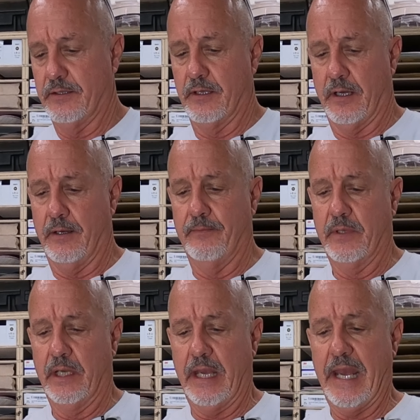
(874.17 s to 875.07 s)
is
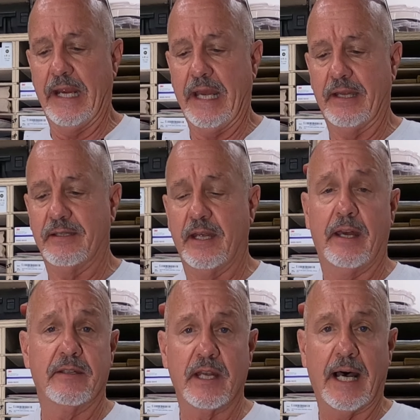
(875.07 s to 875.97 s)

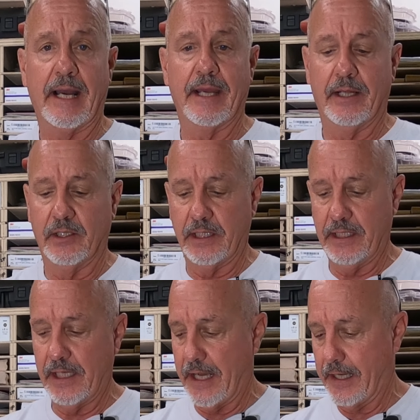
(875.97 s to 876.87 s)

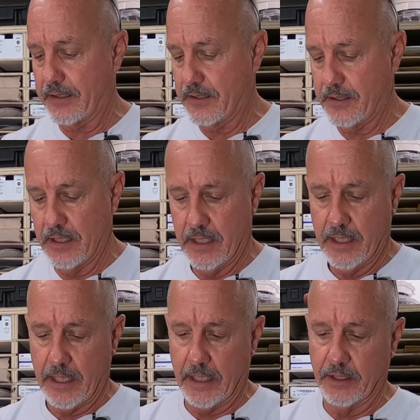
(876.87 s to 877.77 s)
ASSILEX,
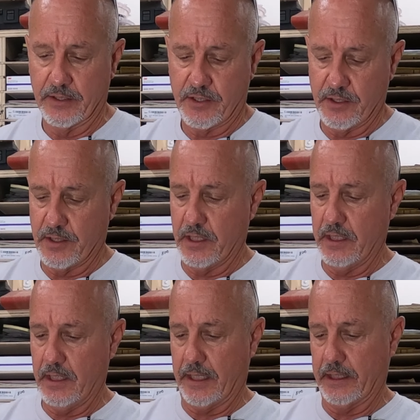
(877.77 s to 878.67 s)
and this is
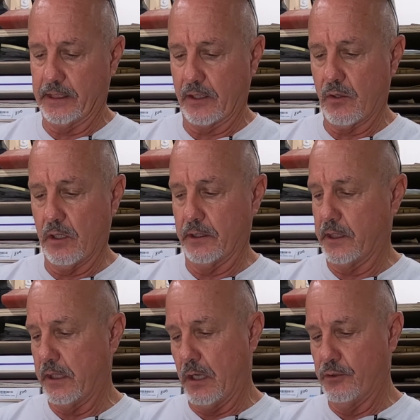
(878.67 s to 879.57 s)
I think they call it
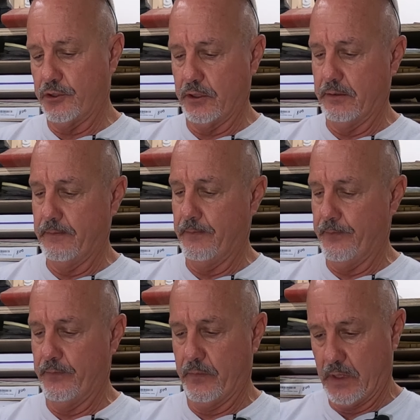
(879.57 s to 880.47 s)
the Ocean,
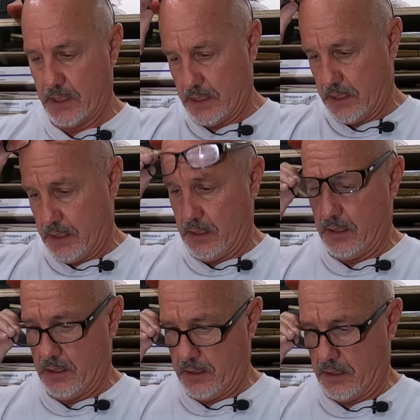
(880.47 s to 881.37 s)

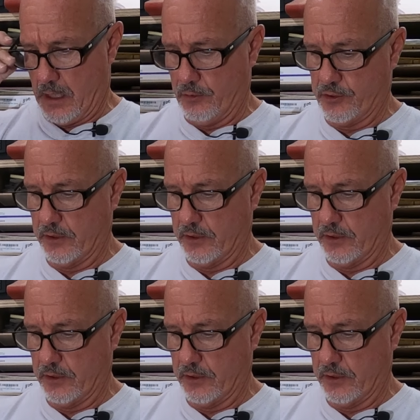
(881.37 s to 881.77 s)
they